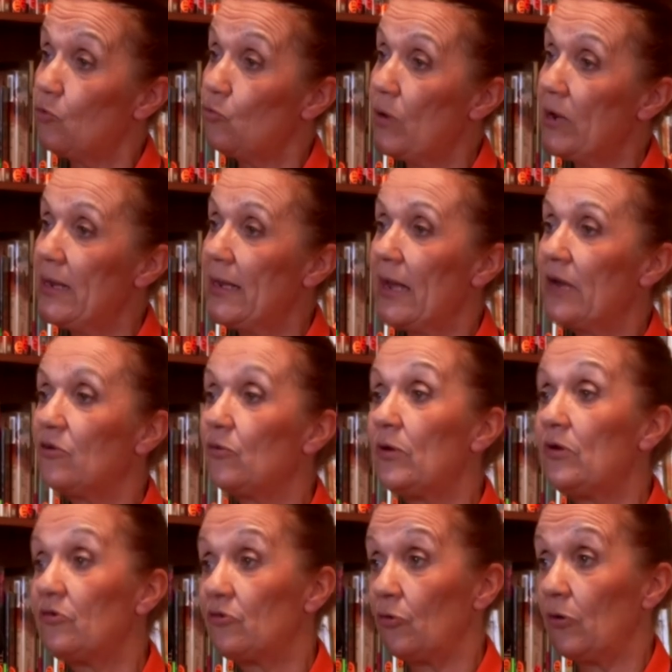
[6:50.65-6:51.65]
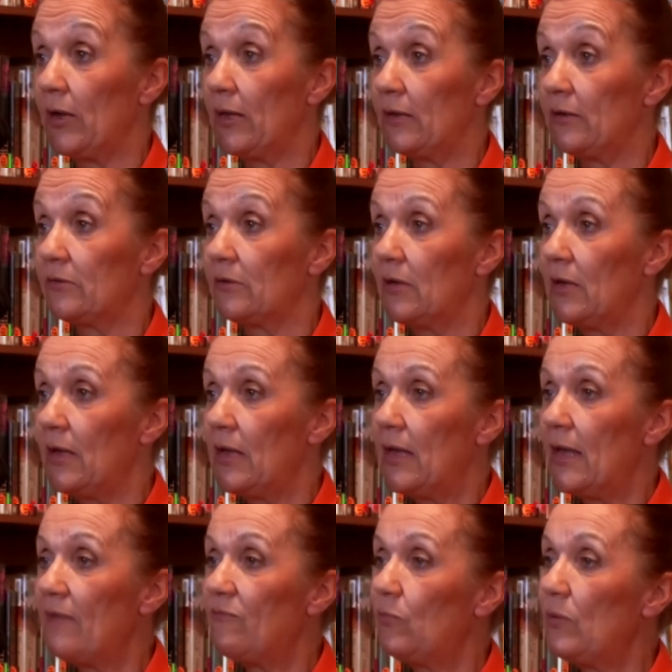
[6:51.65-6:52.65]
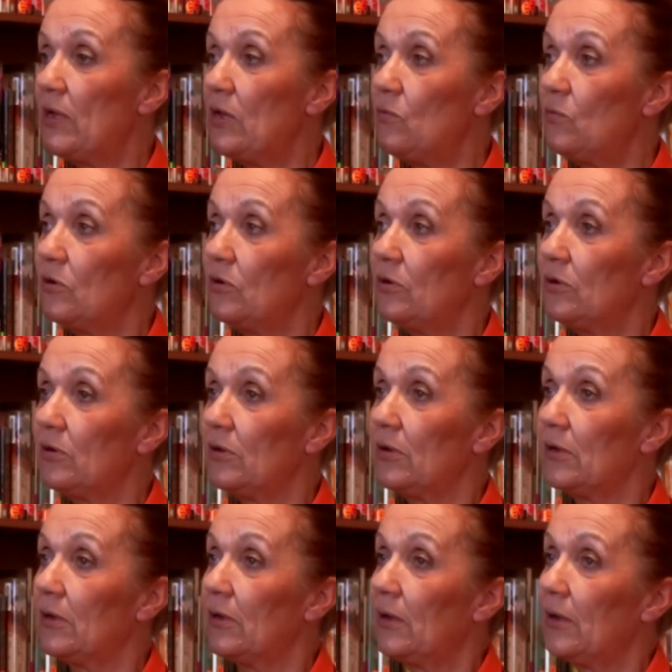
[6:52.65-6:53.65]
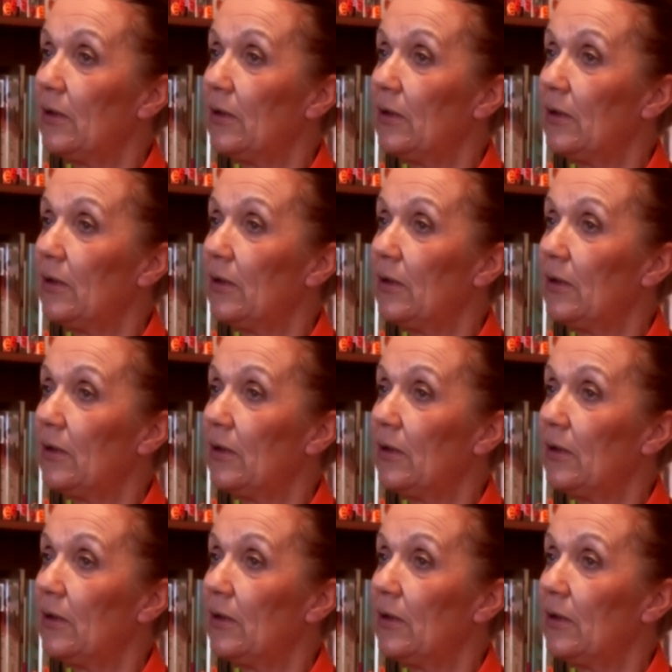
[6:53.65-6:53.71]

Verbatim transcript: reading and to enjoy it if we were